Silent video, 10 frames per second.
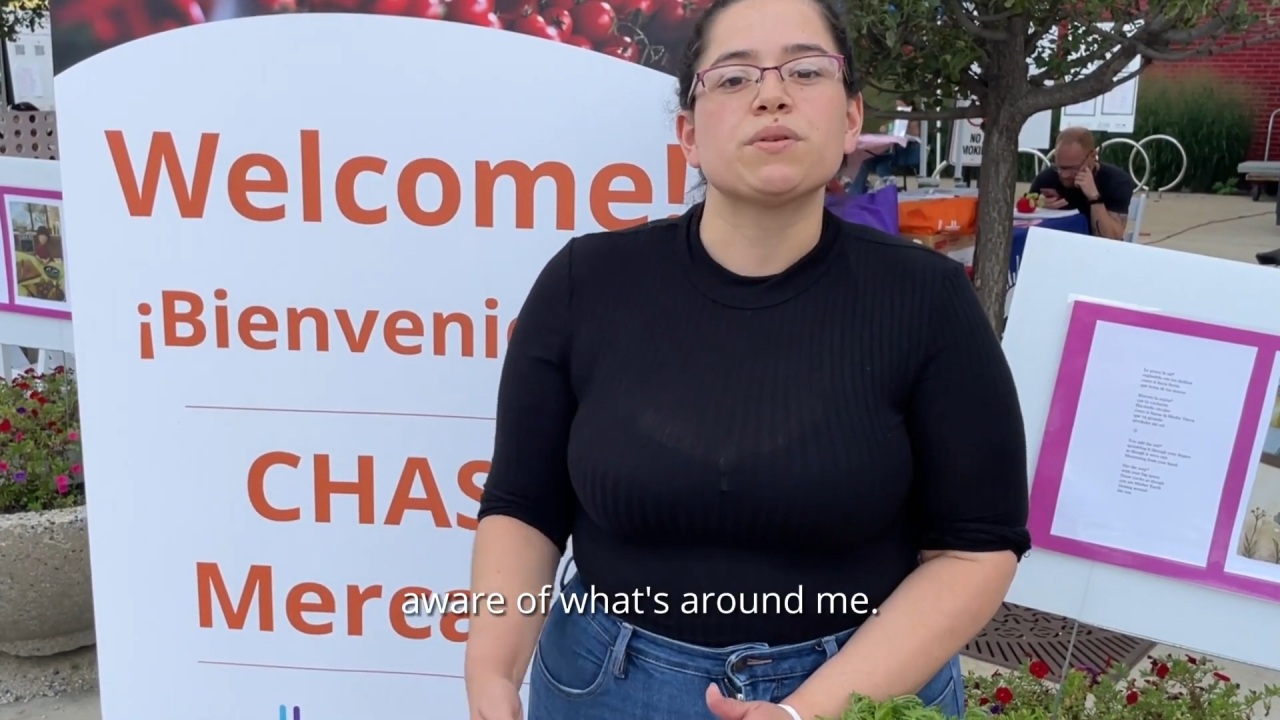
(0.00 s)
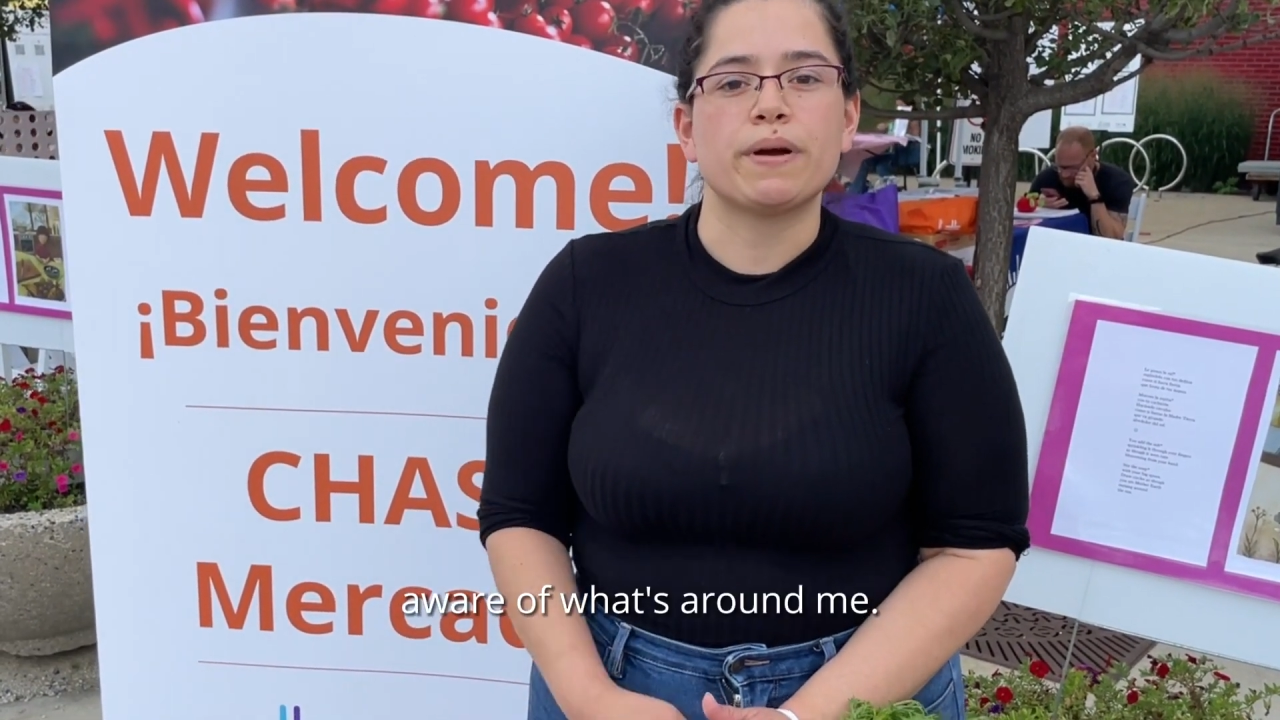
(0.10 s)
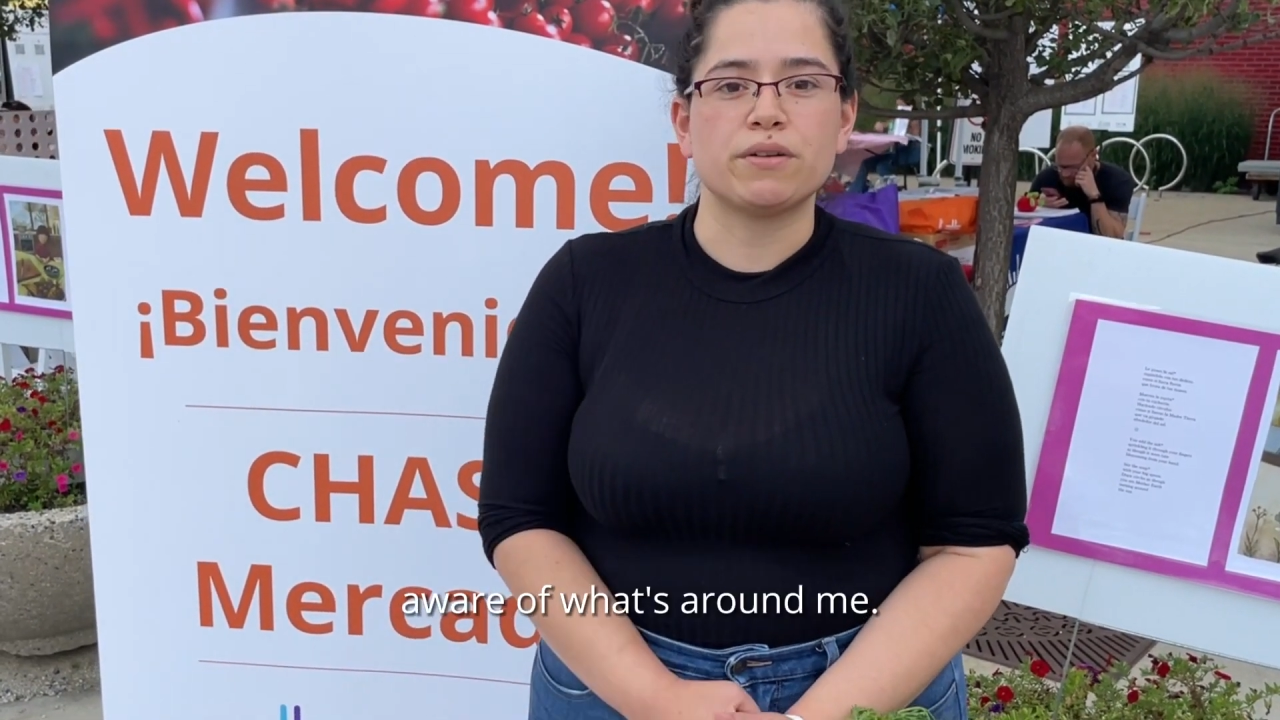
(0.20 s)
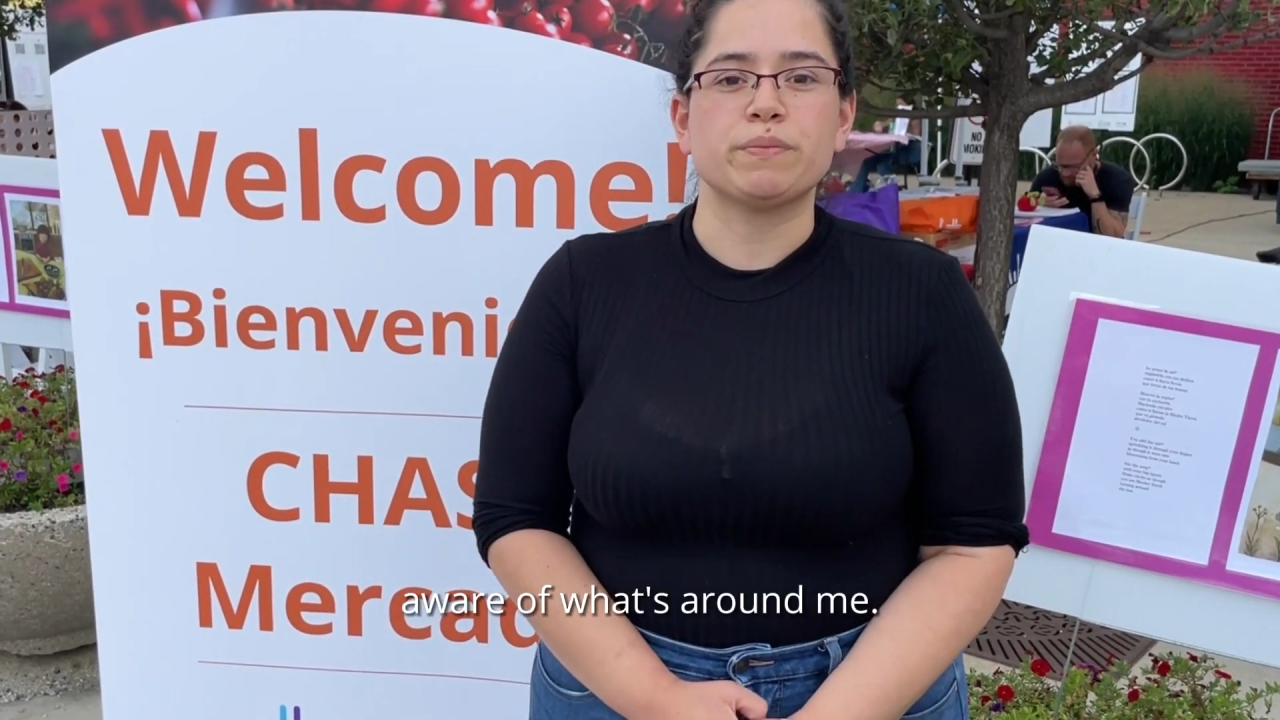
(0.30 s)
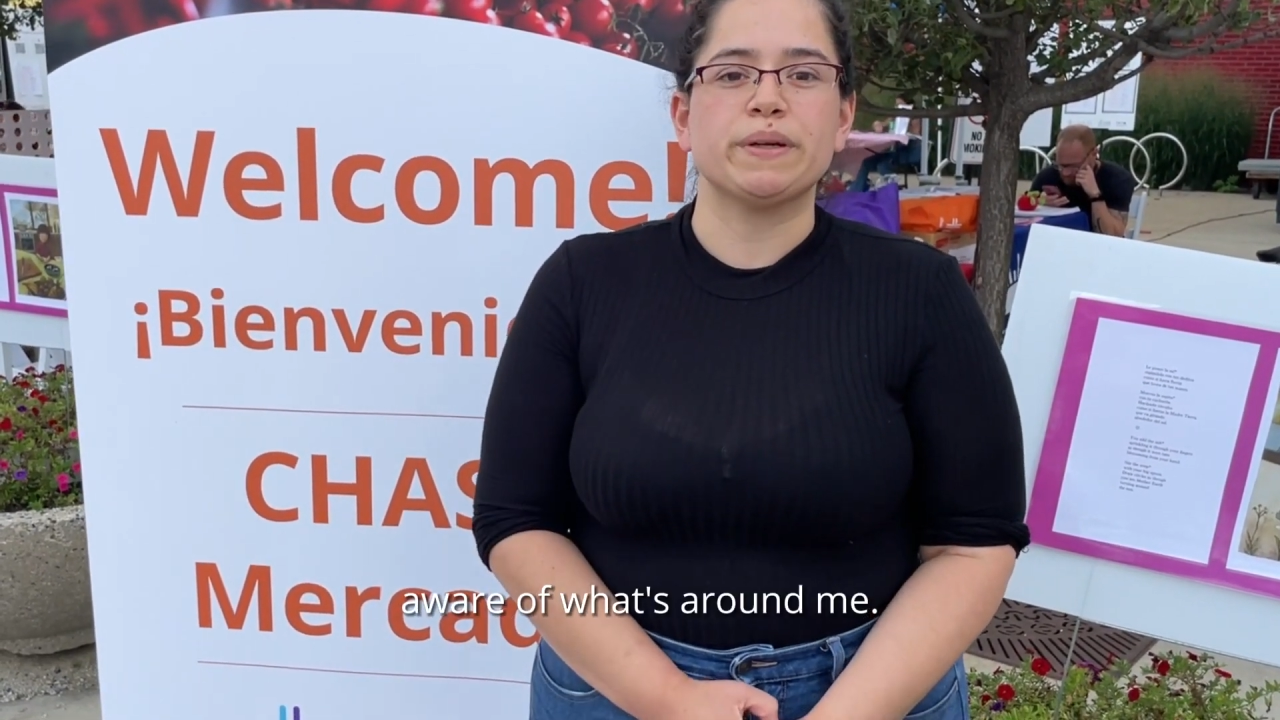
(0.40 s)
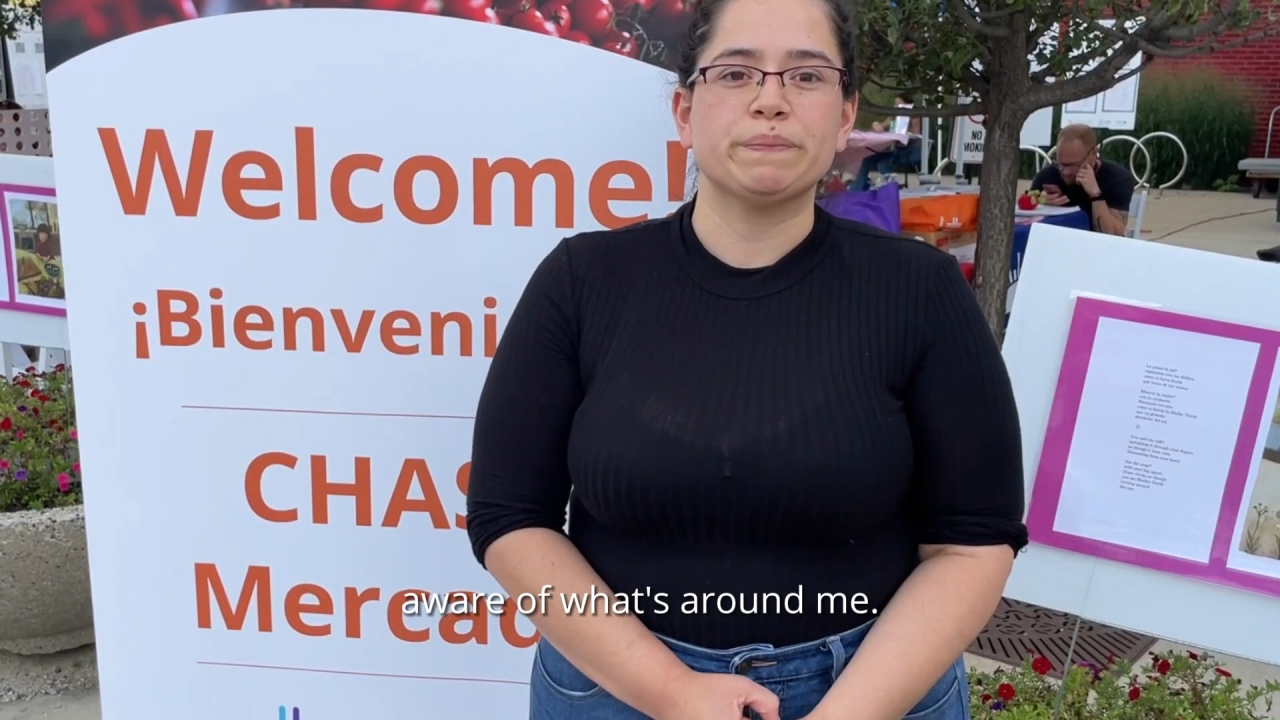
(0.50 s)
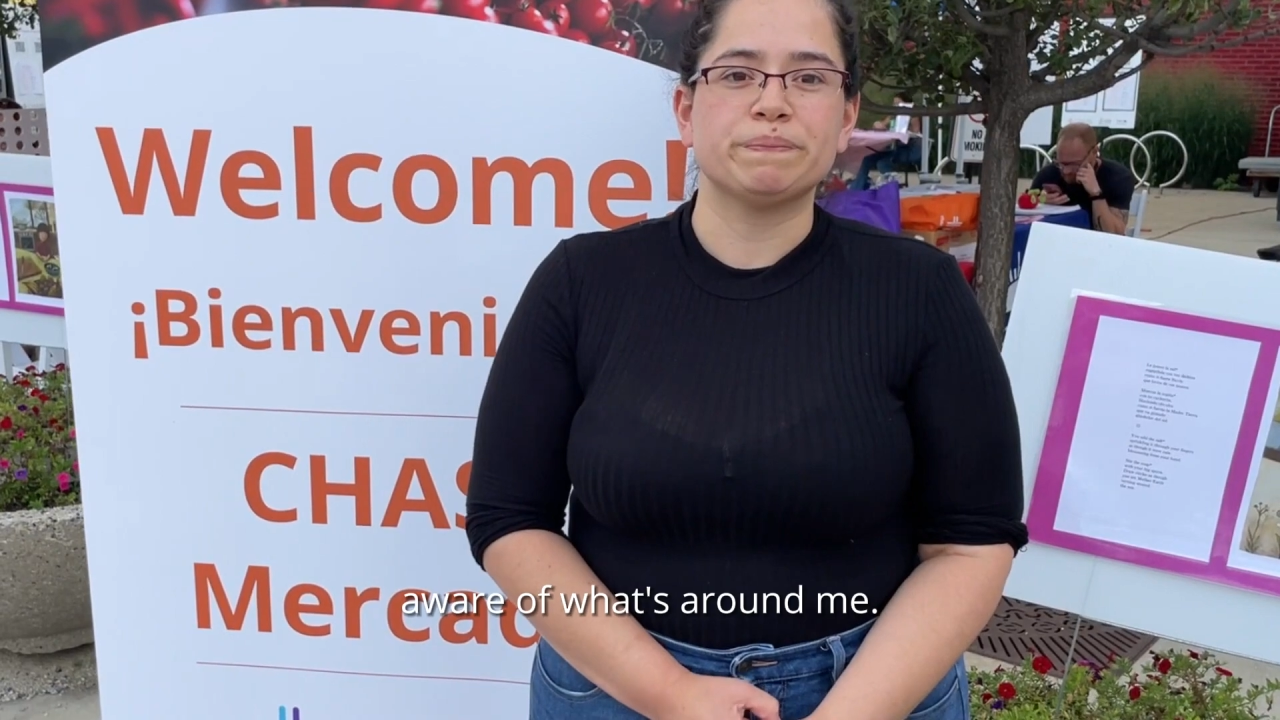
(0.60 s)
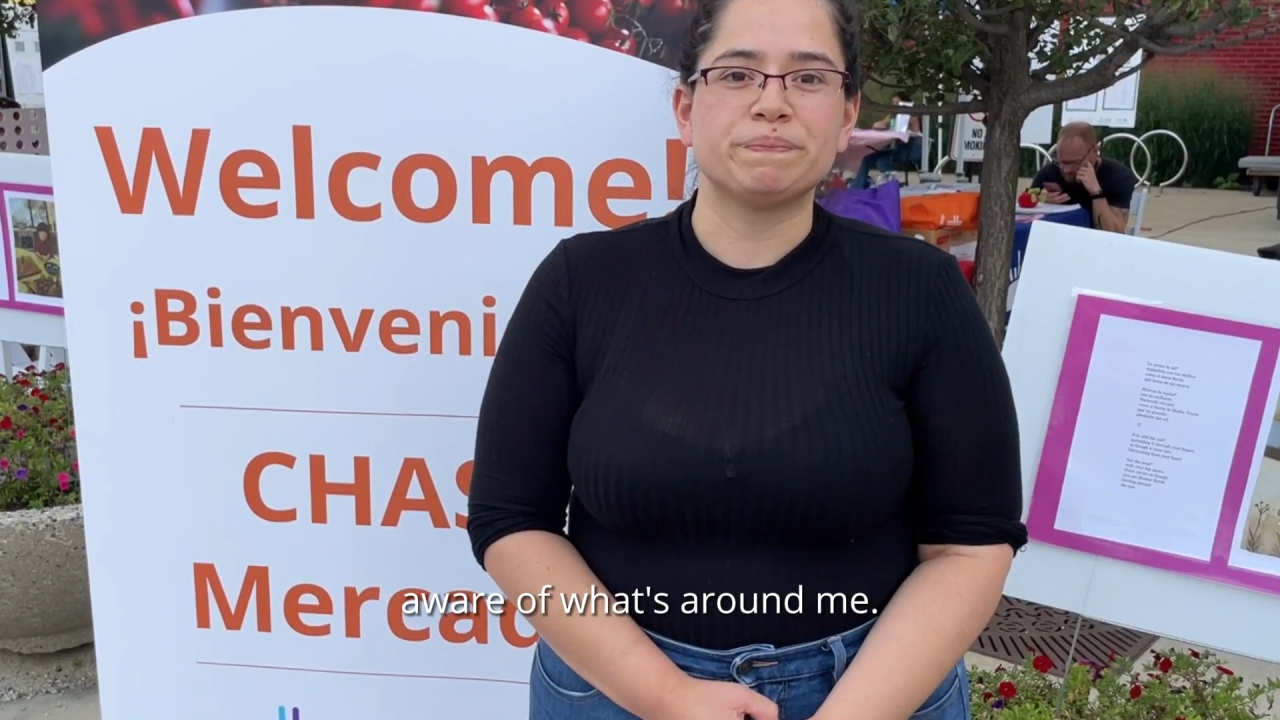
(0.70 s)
around me.